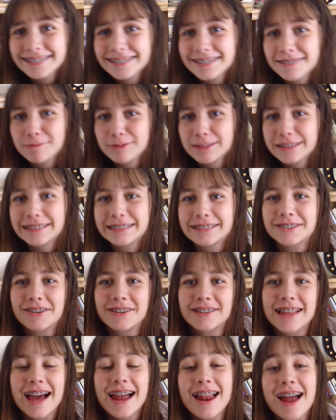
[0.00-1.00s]
Please ignore
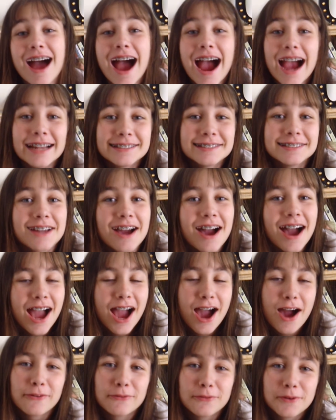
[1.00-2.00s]
that. I did not
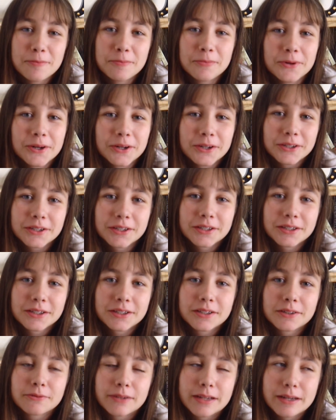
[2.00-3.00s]
have a book
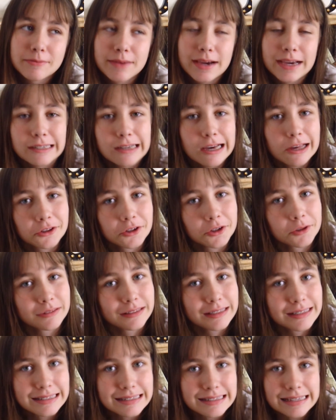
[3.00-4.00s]
written by an author with
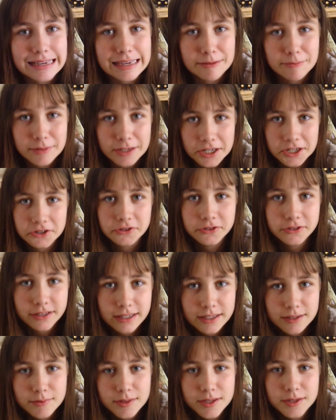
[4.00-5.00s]
the same initials
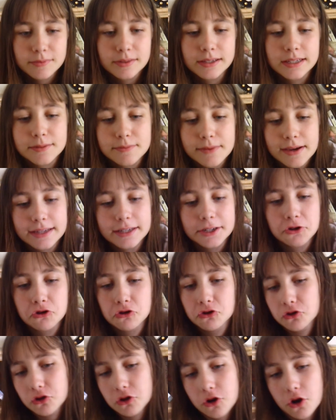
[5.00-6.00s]
as me, because my
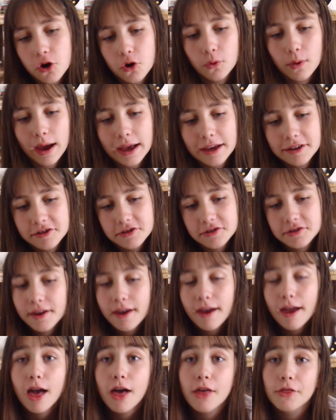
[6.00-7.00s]
initials are OS.
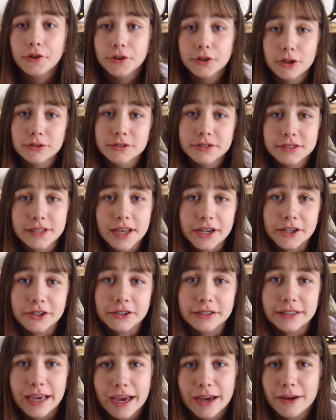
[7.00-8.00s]
The closest I could
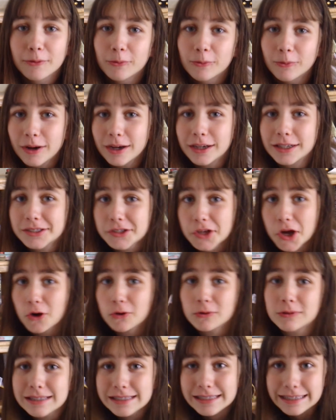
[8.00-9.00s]
get was
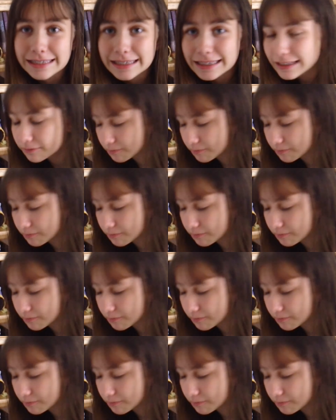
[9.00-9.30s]
OC,